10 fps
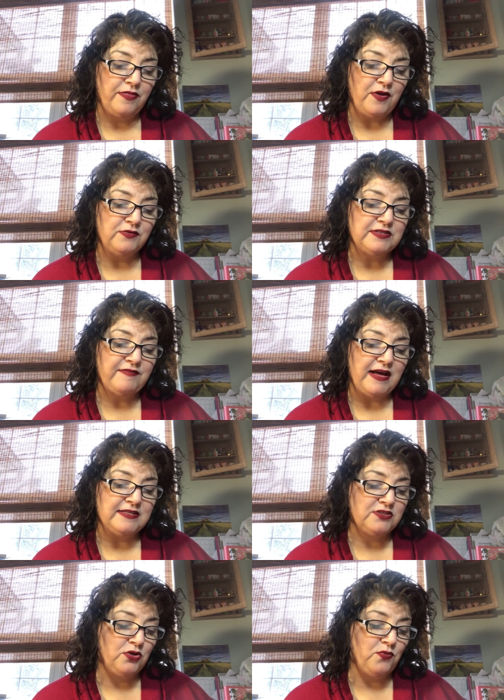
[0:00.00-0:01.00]
those of
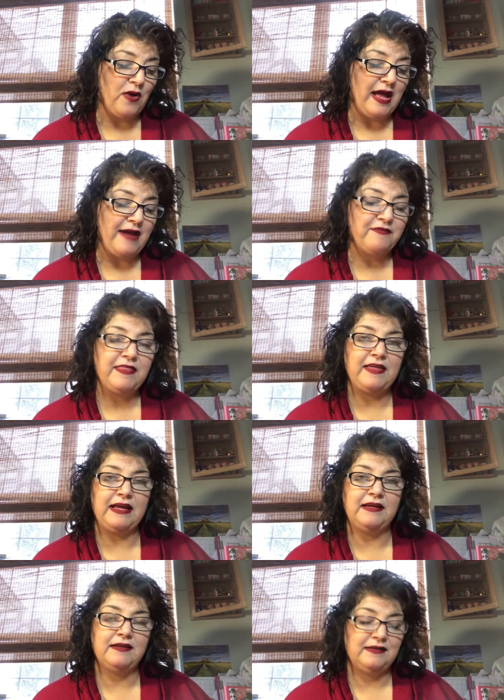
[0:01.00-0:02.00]
us who want
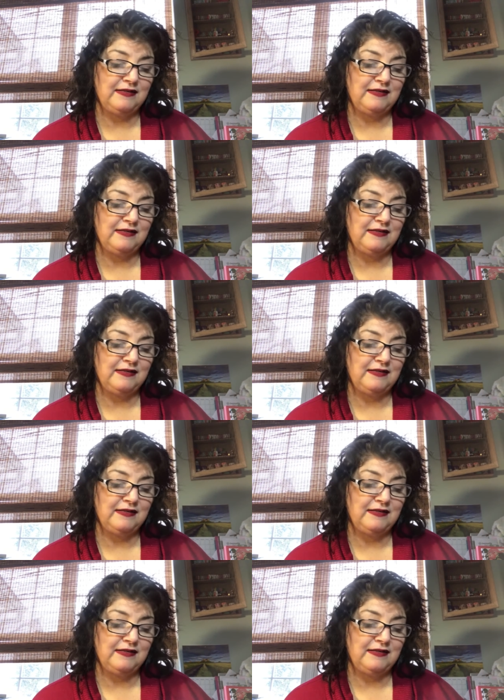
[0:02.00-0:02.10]
everything